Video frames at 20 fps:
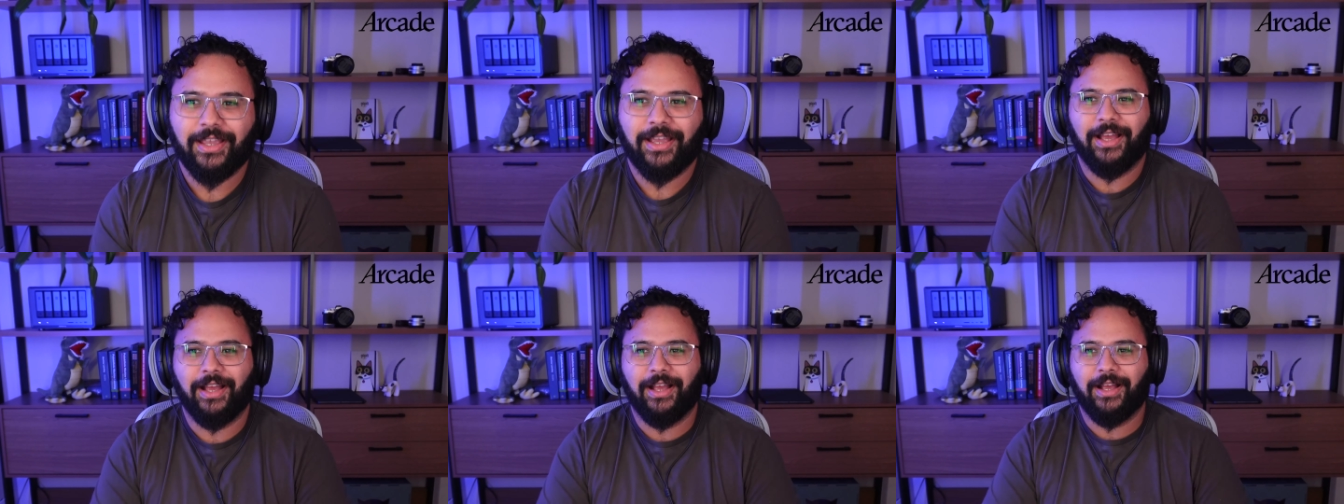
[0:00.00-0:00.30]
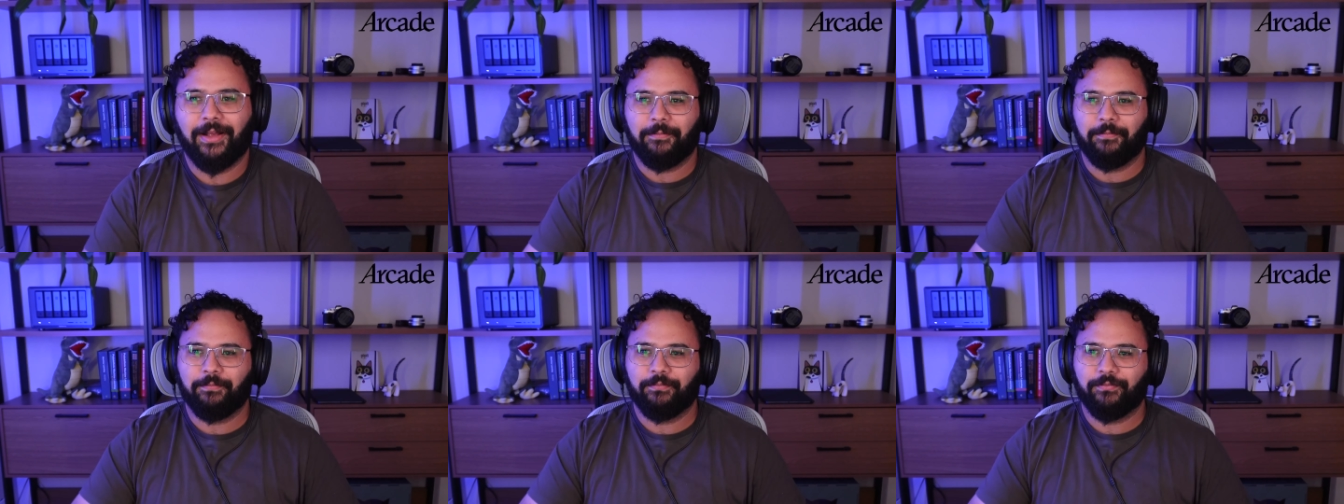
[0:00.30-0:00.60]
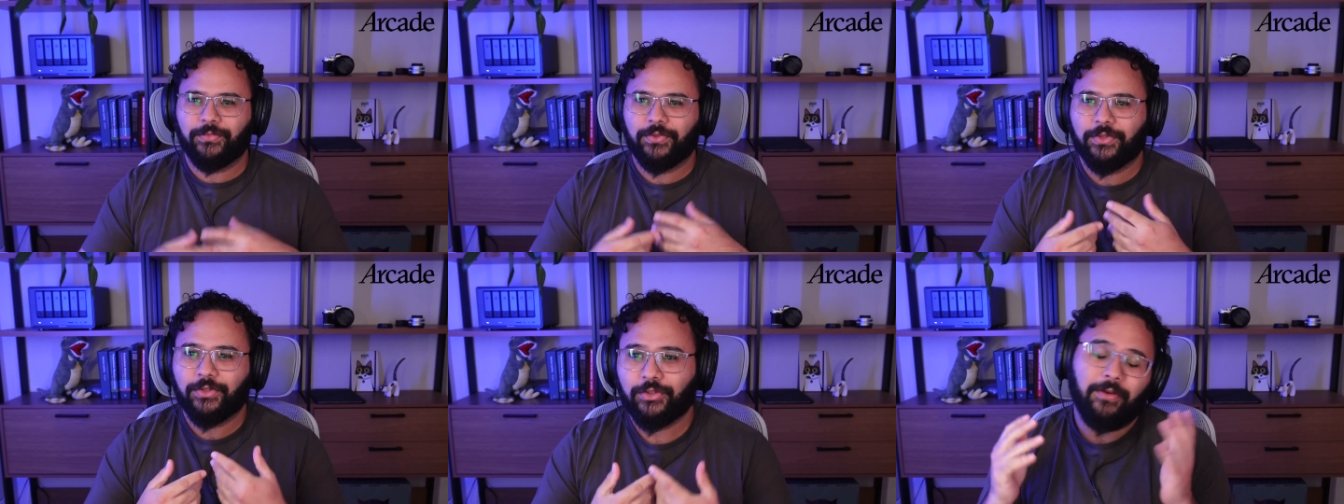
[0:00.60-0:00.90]

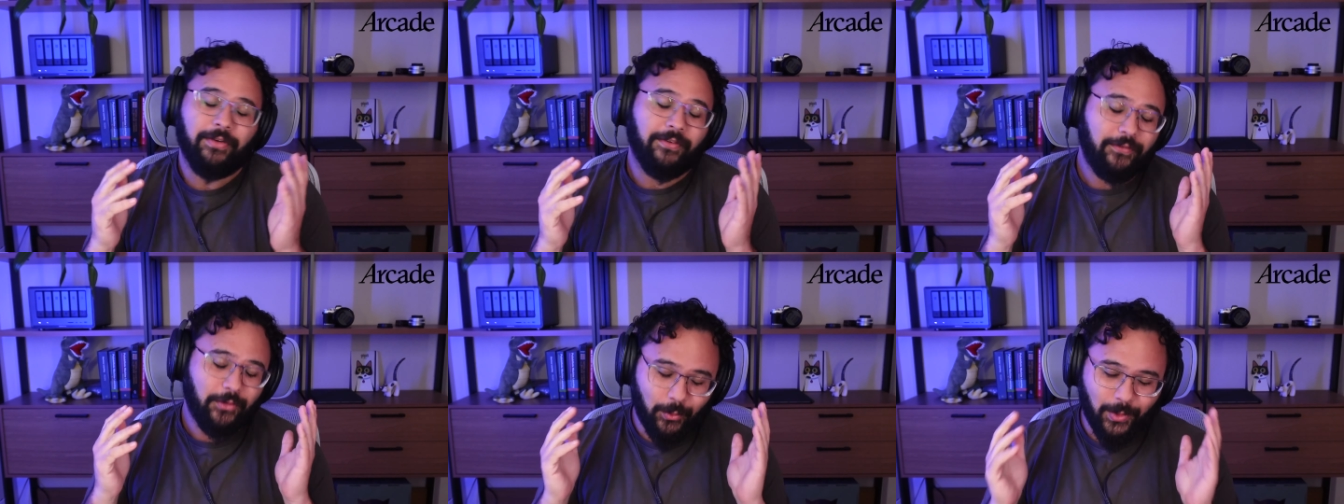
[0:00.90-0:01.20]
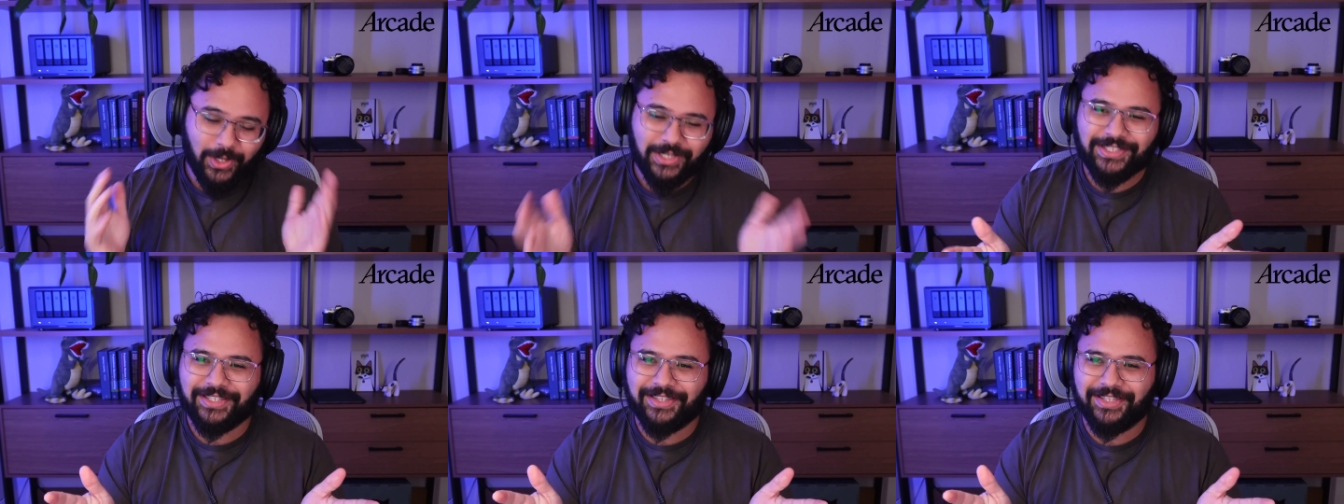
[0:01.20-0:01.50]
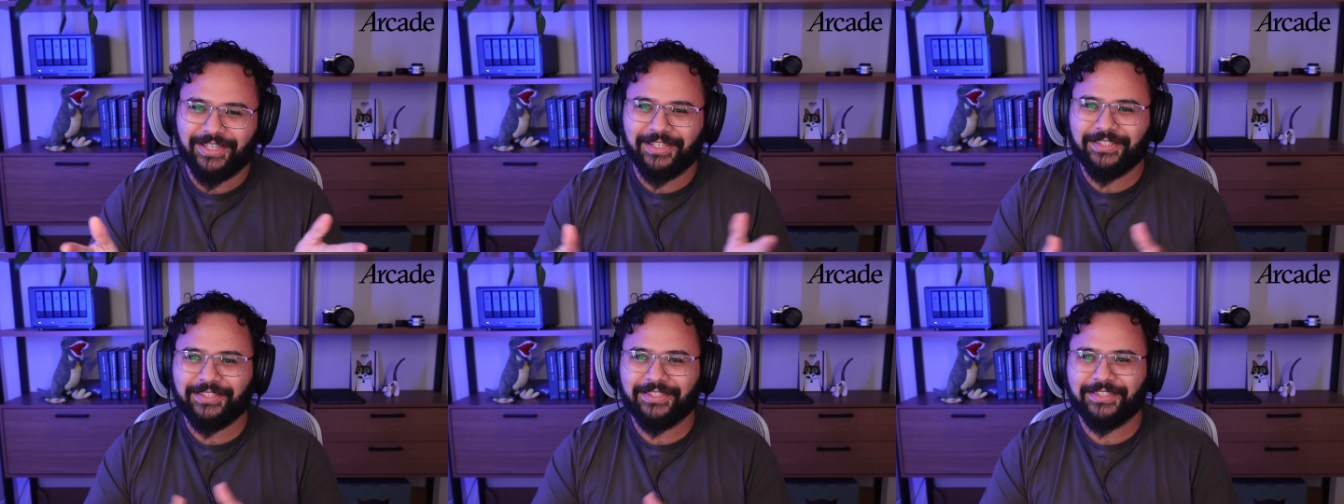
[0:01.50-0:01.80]
If you're watching
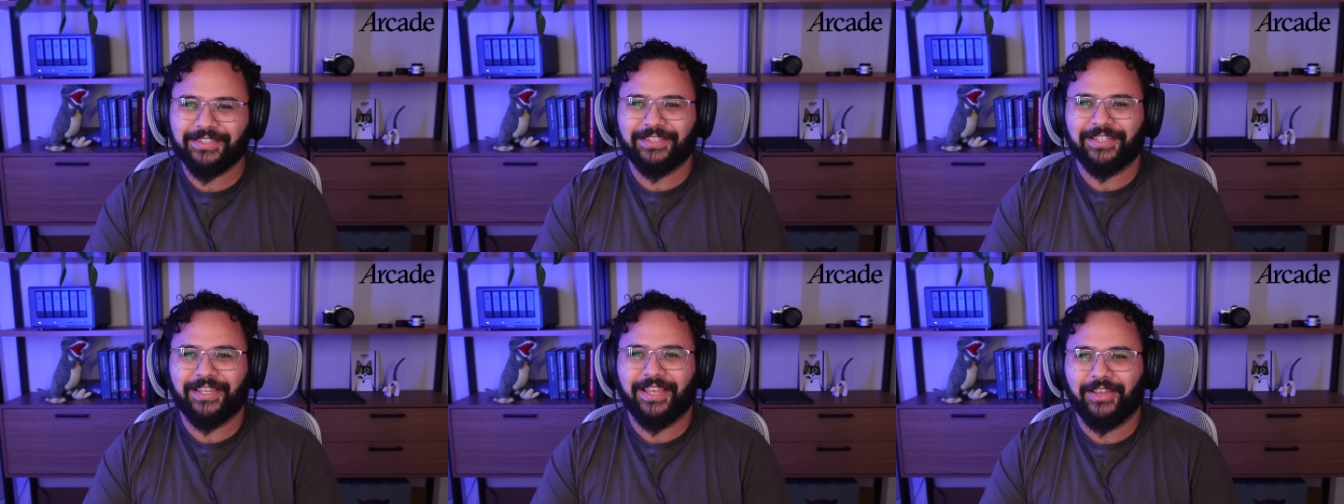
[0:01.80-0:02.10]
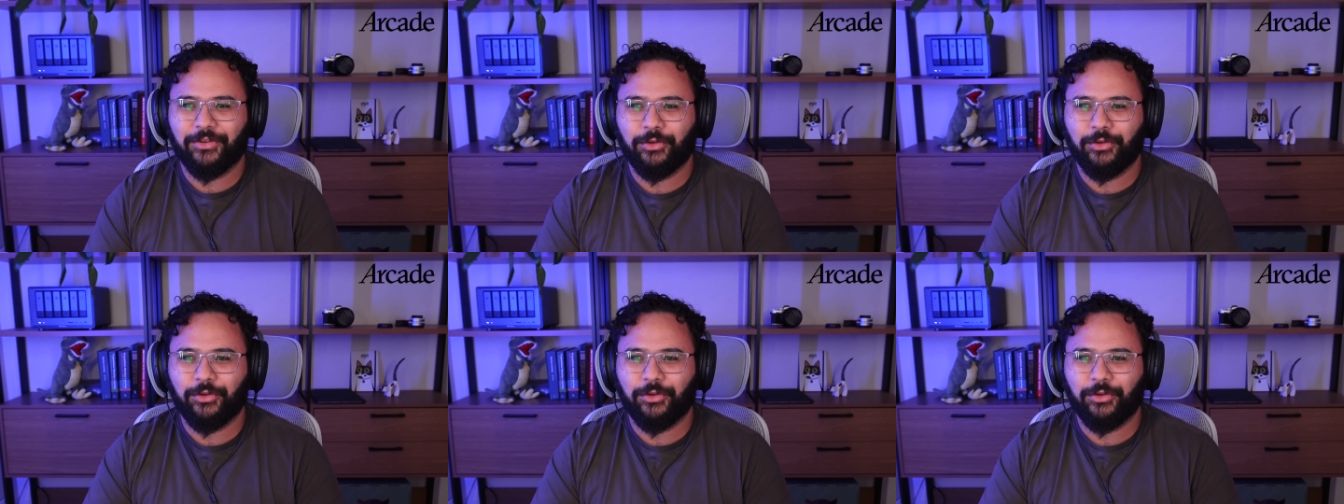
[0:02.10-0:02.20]
this,